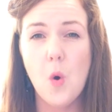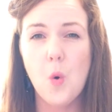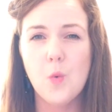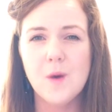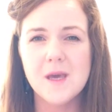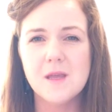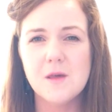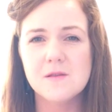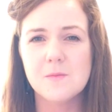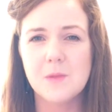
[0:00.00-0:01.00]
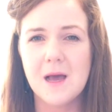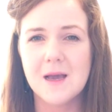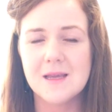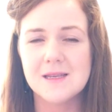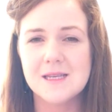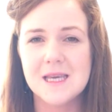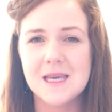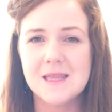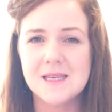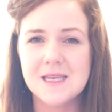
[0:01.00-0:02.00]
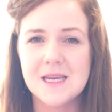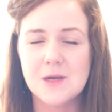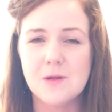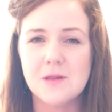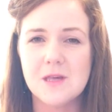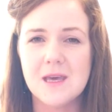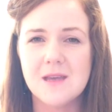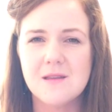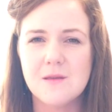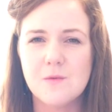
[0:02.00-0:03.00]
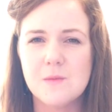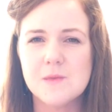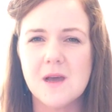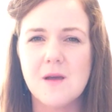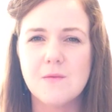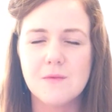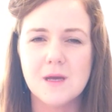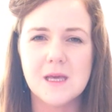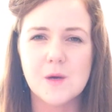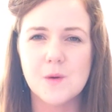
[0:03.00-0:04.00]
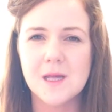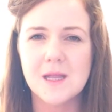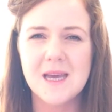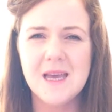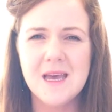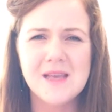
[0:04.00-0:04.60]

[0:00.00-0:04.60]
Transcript: or we can use a plugin to get the technology into the website really quickly,